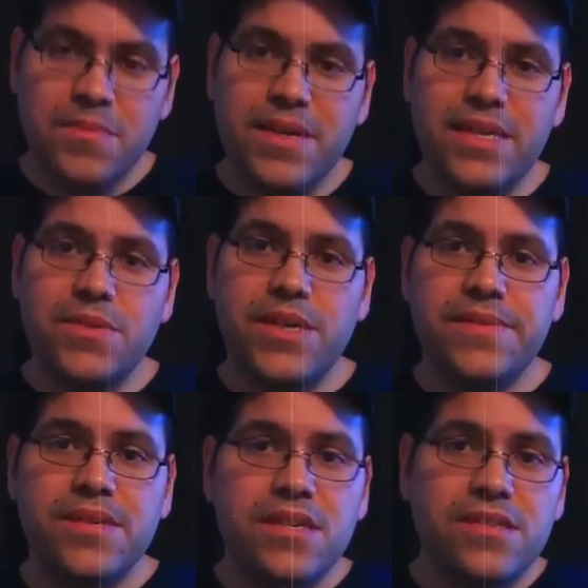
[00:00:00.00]
But
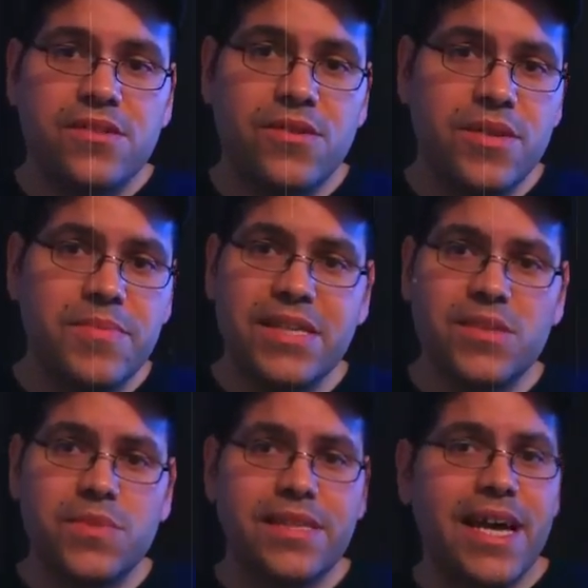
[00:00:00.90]
anyway, so it
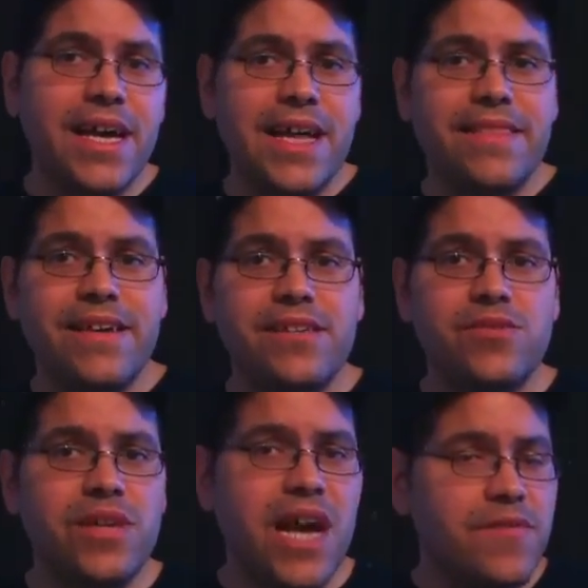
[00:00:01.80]
begins with that, and then
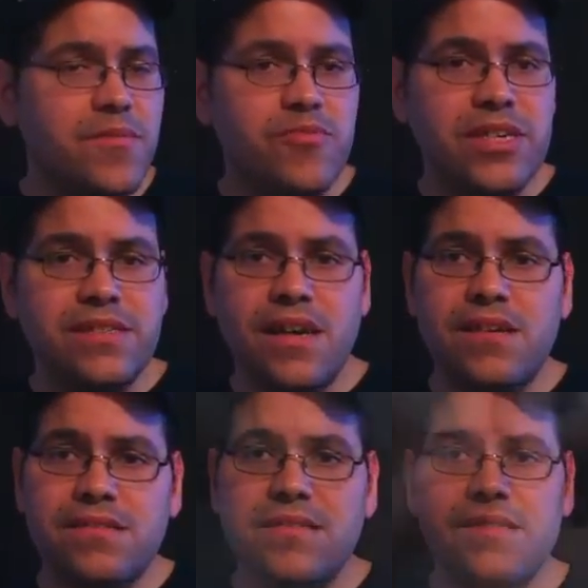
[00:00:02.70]
you have a
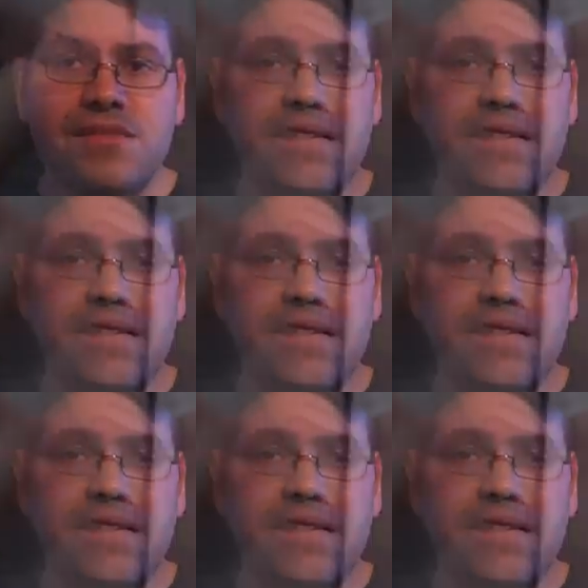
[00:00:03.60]
breakdowns of the